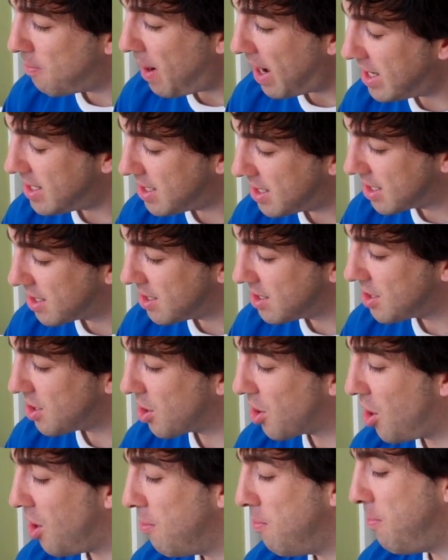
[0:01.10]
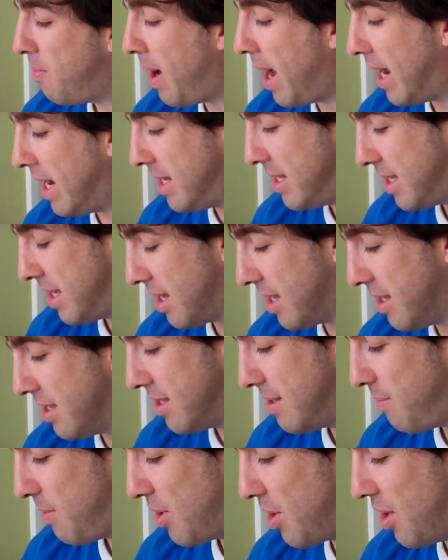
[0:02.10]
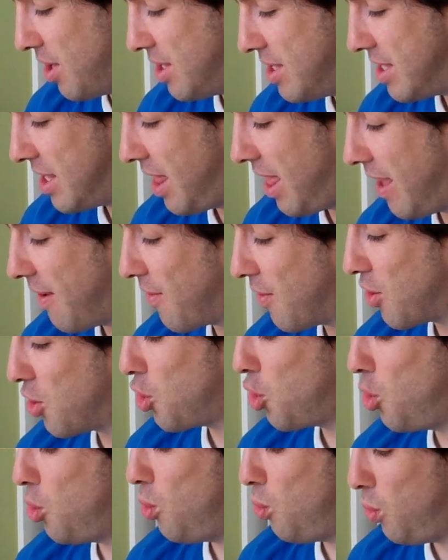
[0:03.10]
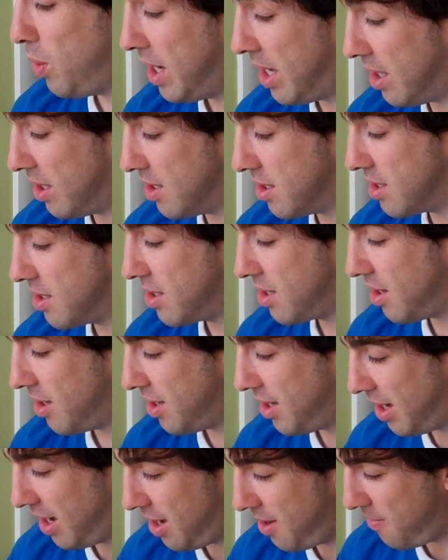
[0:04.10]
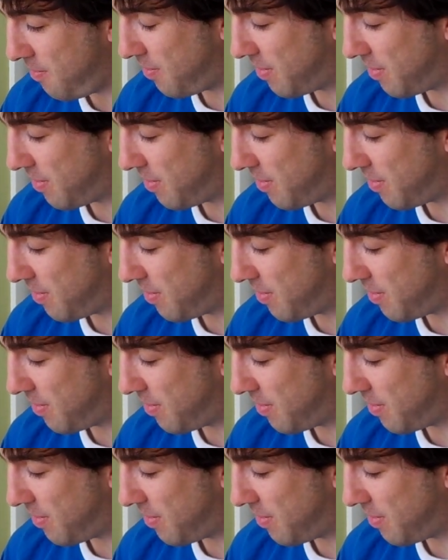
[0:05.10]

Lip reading: Bicycles are called bicycles because they've got two wheels. Yeah.